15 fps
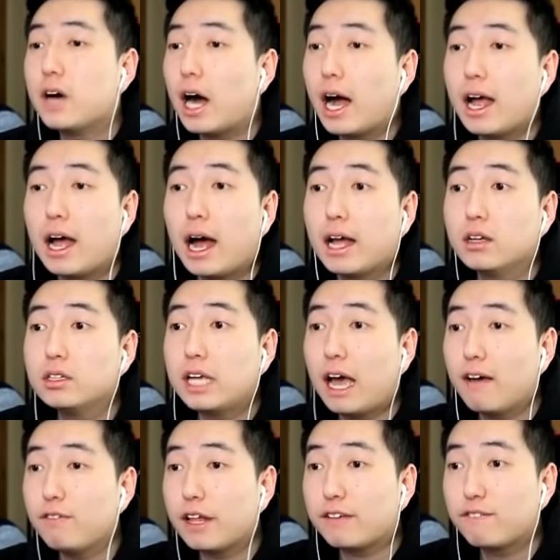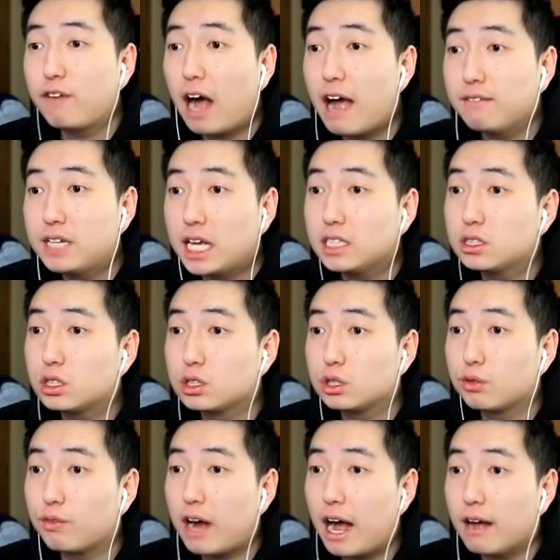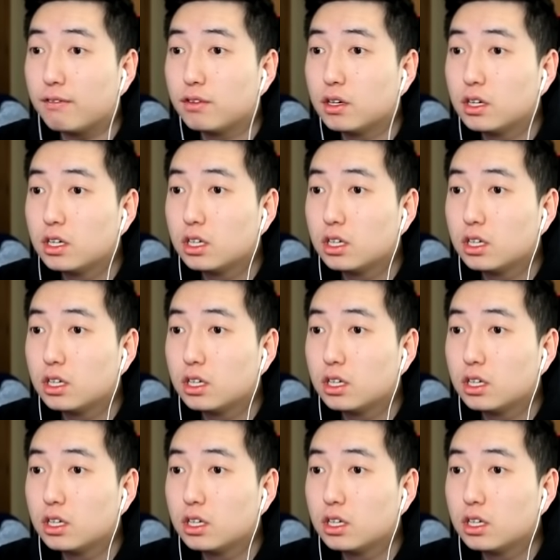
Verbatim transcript: I, I only have like five days to survive.